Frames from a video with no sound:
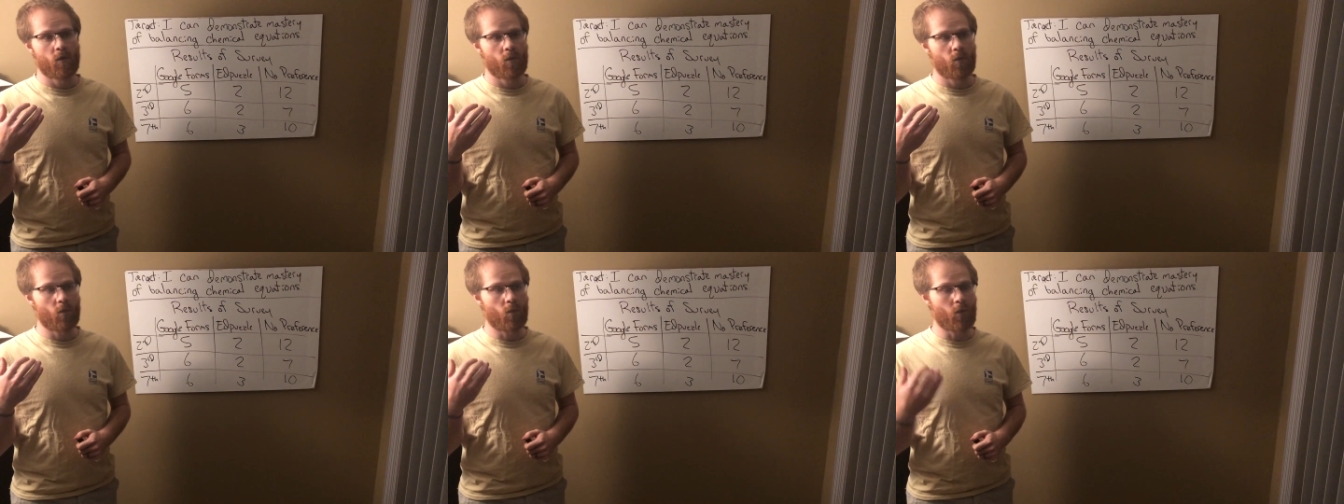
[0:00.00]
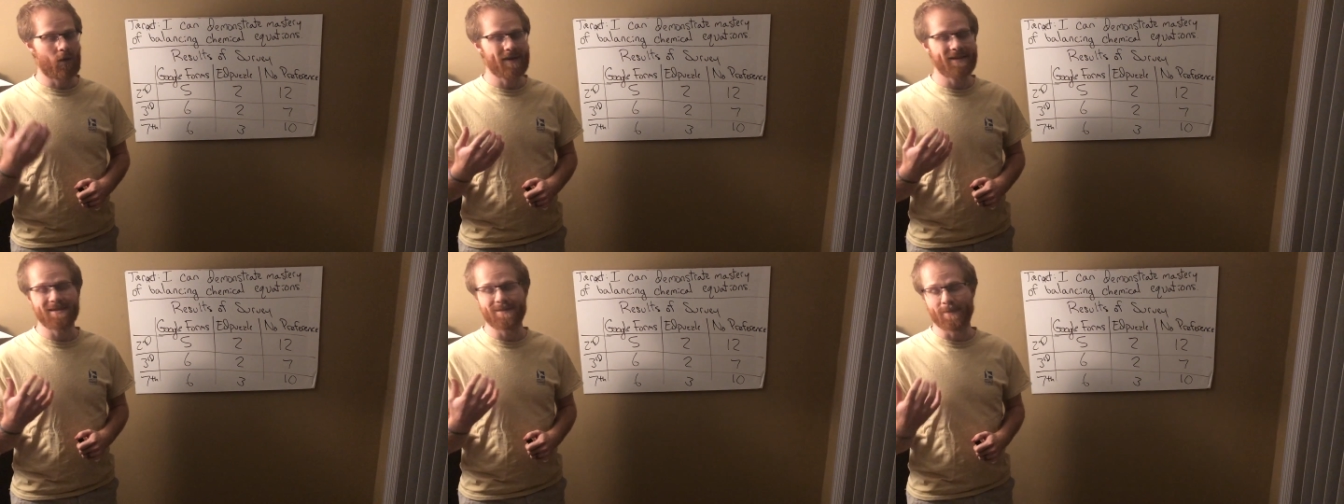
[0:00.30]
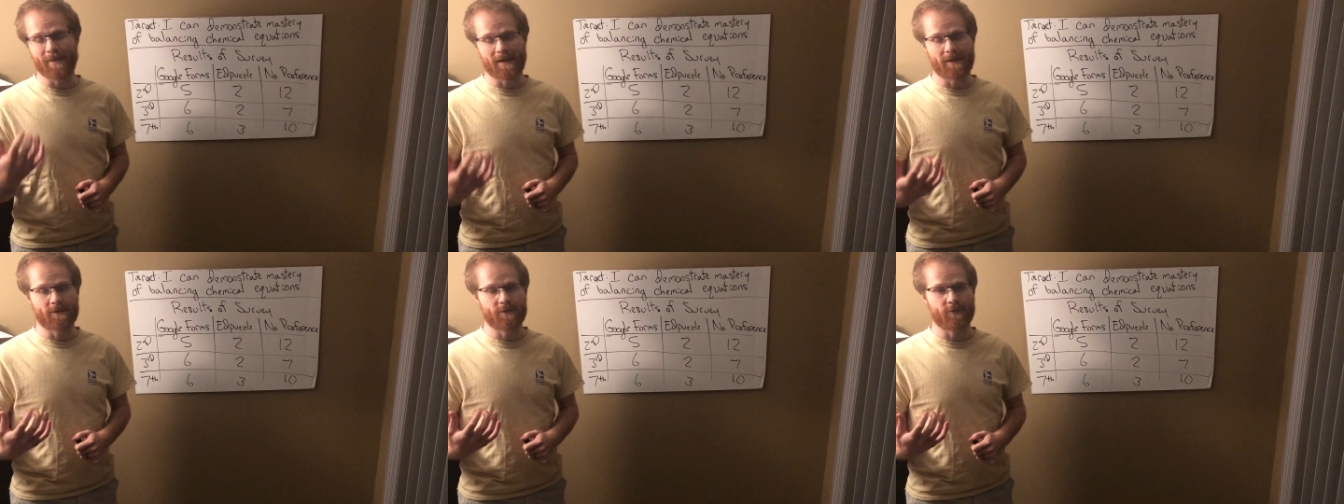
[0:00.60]
What is
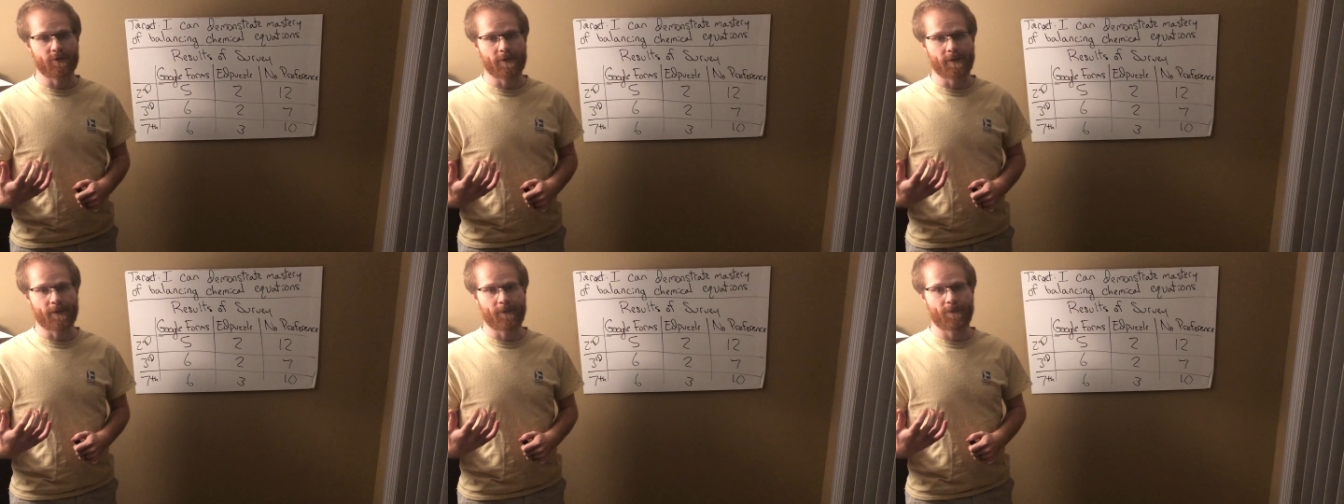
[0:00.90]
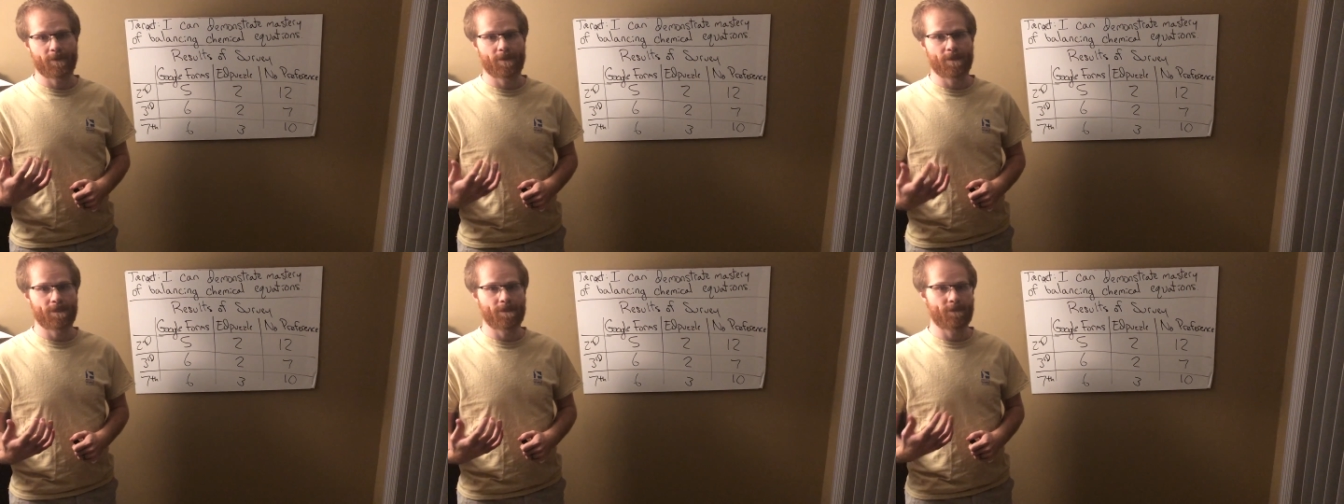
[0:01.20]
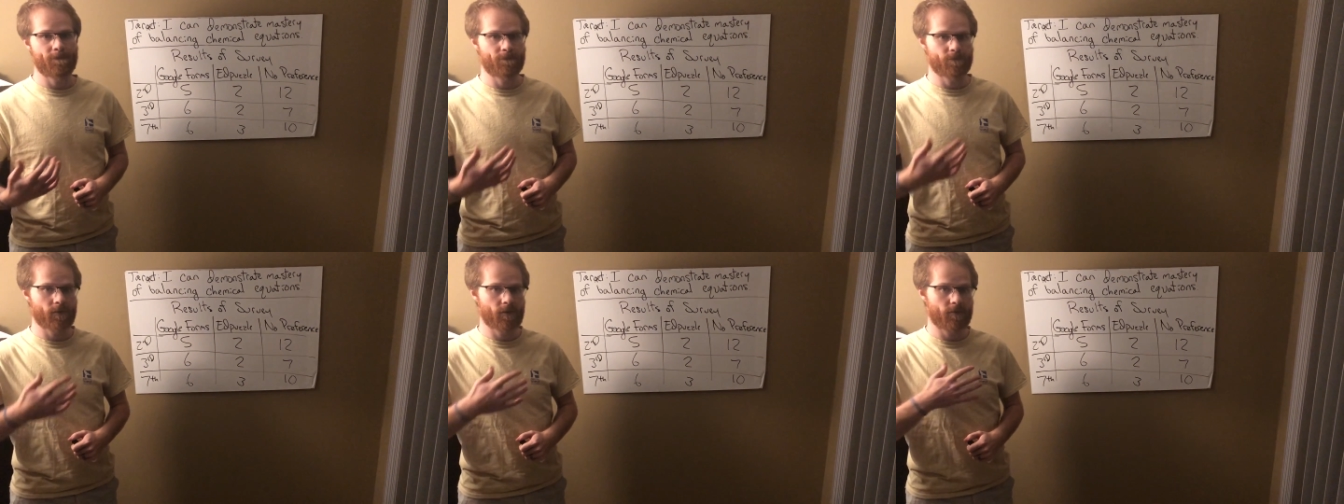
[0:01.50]
mastery?
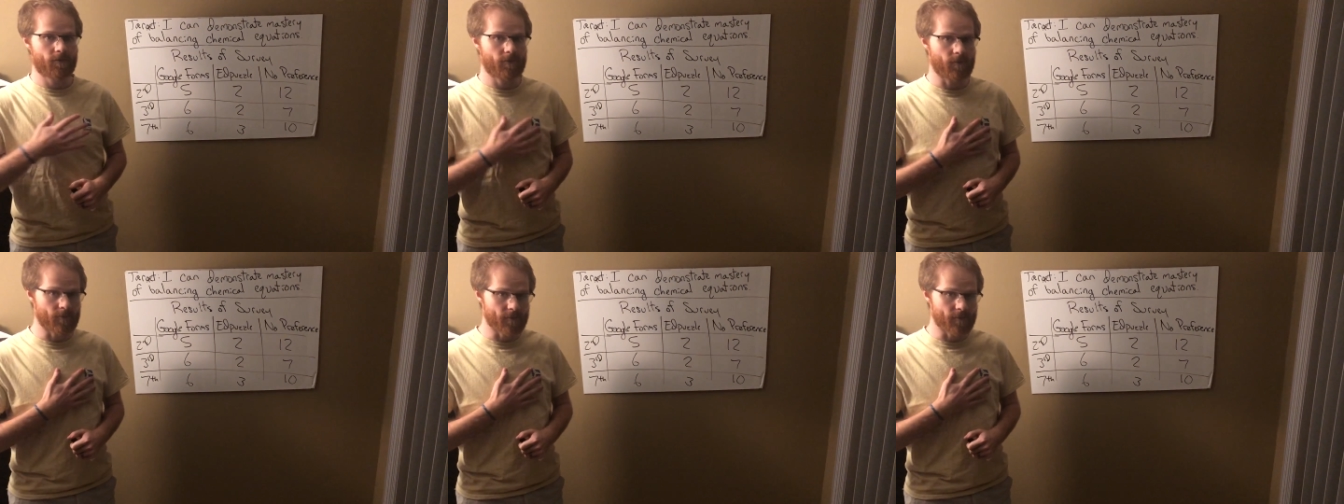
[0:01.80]
For